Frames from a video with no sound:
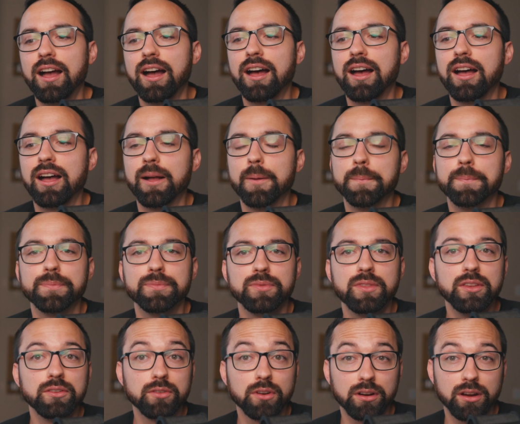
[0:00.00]
Um,
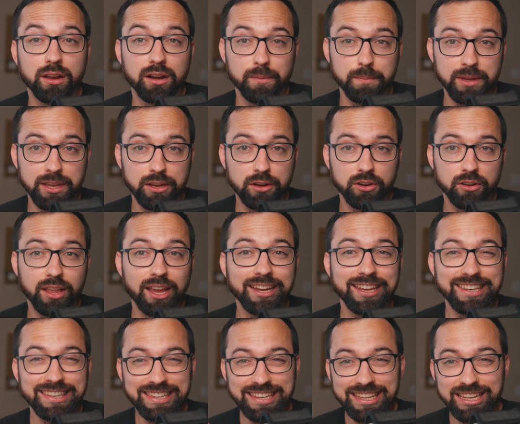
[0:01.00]
these are going to be your
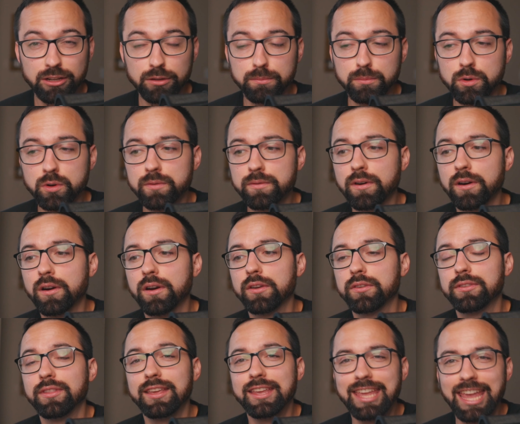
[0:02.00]
like needle
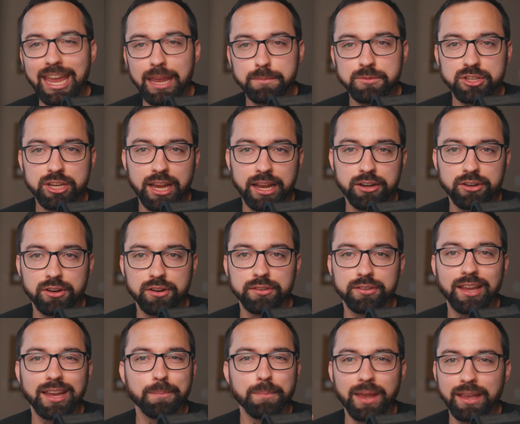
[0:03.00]
movers, the game
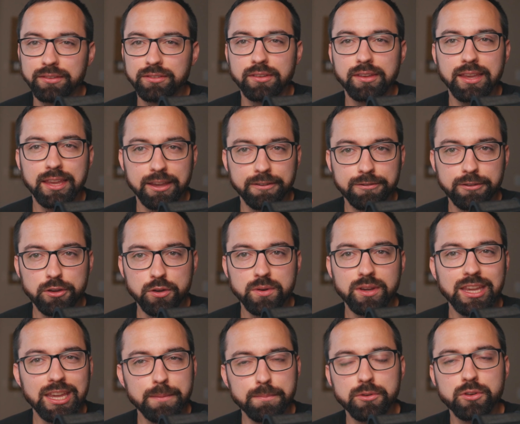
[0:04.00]
changers. Like basically, if you
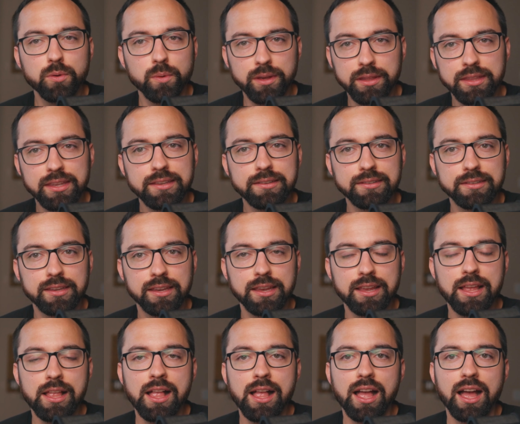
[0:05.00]
keep doing these,
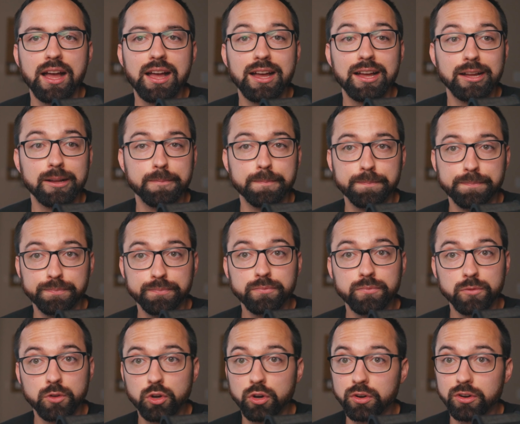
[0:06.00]
um,
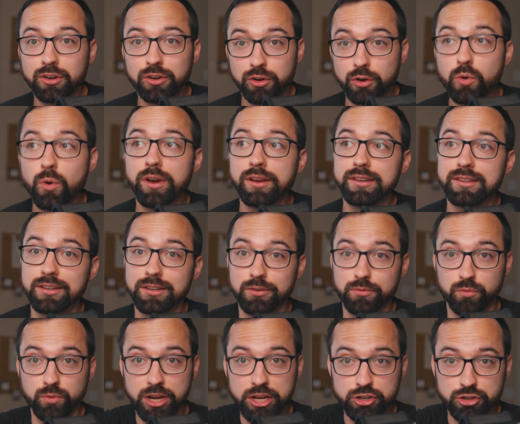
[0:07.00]
you're going
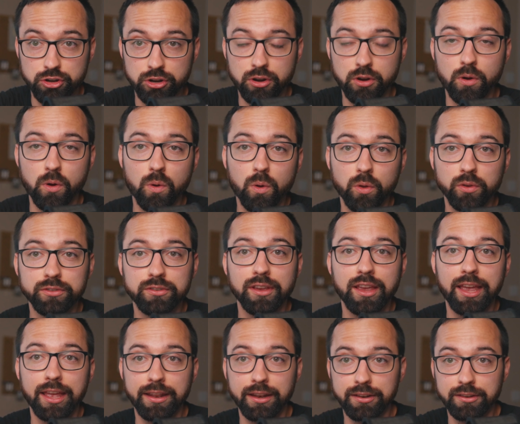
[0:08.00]
to reach your goals
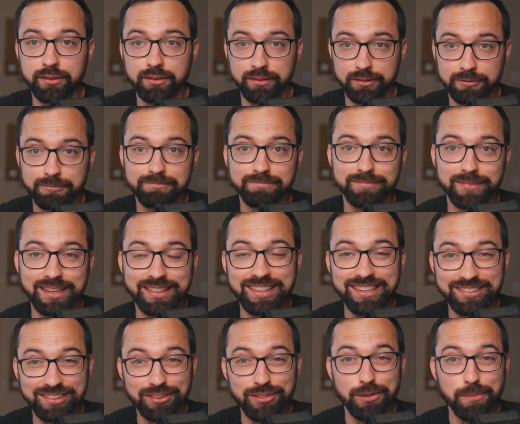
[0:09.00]
and like
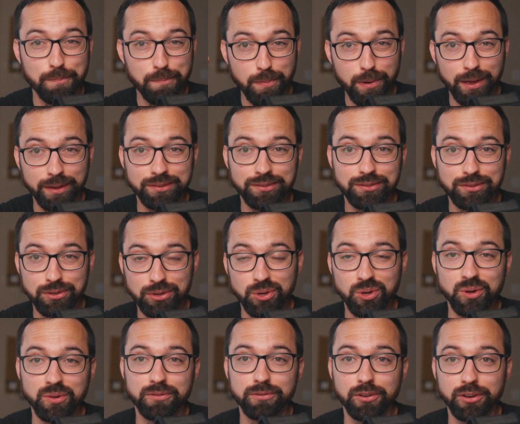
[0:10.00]
these are the must
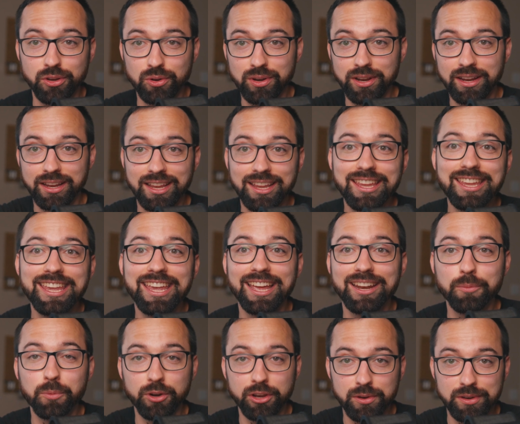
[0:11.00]
do for you to
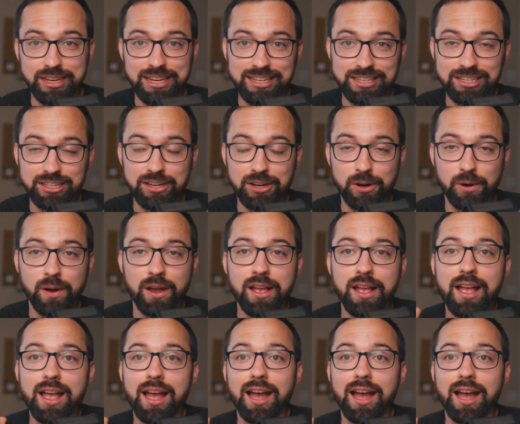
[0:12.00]
get where you need to go.